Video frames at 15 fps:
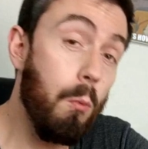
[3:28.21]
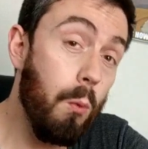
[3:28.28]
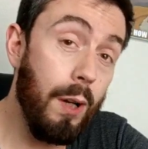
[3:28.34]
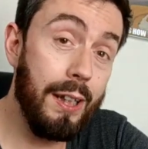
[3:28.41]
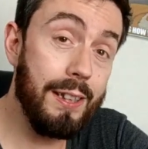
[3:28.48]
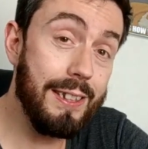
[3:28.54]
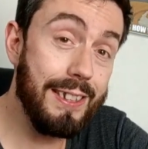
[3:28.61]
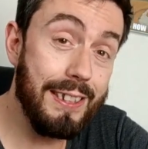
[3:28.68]

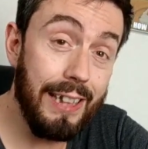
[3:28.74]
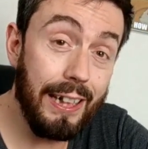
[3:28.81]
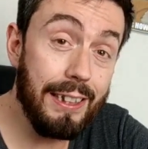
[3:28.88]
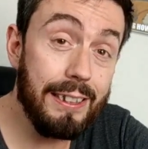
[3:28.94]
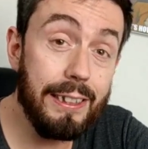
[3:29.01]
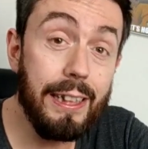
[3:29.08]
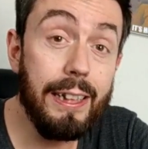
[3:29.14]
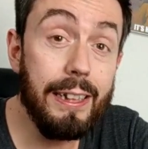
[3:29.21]
one
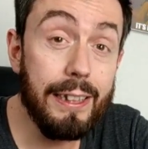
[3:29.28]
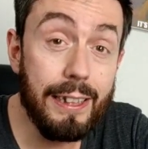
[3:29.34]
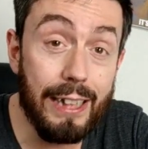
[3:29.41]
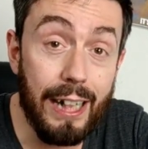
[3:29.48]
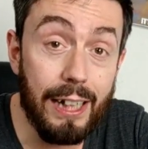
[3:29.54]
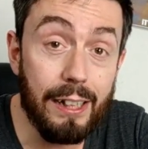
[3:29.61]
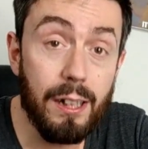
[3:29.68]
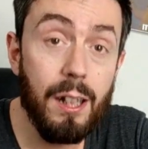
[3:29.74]
16
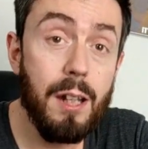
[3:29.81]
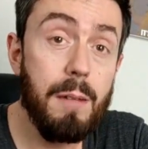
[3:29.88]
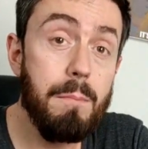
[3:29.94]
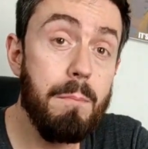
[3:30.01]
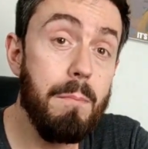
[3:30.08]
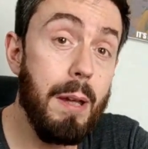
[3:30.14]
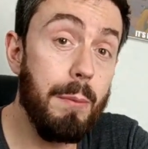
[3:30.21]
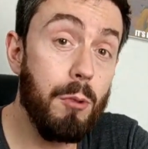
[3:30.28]
gig
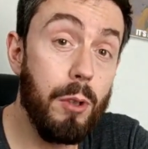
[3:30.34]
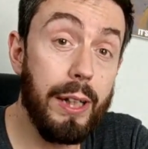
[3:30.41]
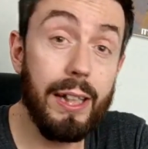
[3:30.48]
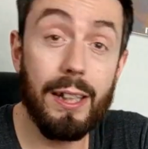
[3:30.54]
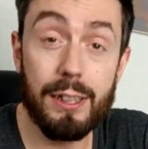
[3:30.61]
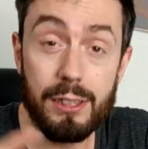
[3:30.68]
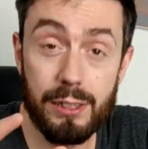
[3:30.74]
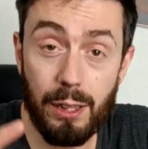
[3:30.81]

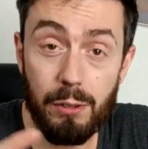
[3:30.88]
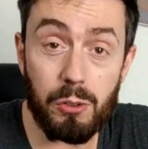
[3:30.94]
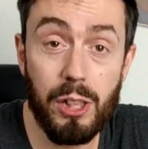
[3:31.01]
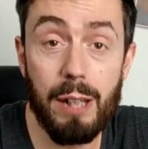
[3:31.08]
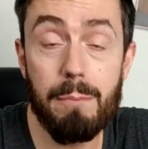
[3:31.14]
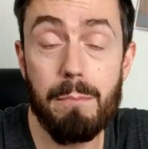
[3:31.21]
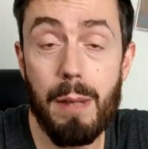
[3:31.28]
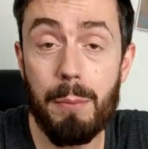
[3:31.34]
memory, a
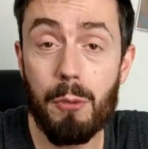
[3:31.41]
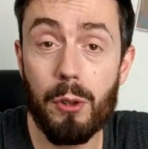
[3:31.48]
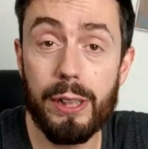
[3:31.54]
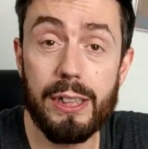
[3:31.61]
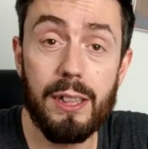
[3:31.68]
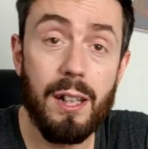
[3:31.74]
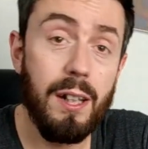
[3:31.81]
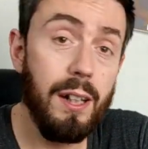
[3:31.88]
SODIMM
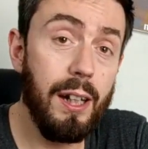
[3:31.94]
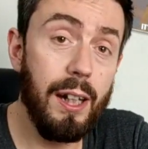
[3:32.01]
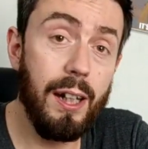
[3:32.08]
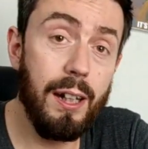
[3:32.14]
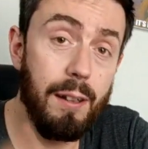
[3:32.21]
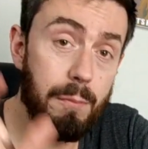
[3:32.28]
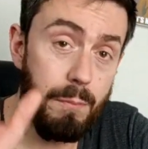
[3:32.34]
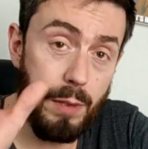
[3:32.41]
memory
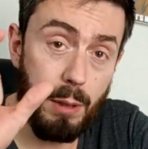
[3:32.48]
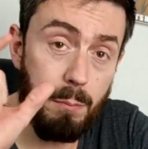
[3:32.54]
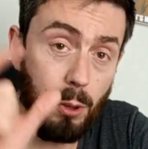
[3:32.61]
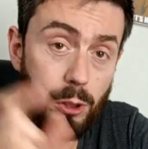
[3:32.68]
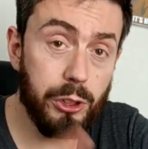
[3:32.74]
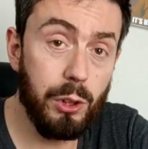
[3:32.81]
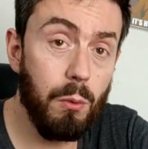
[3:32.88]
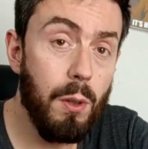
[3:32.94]
uh,
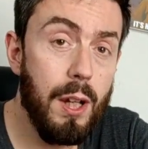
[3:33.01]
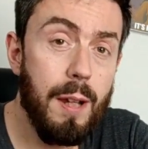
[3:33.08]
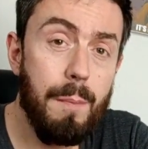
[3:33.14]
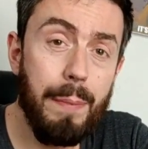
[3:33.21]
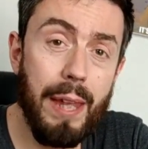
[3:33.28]
module.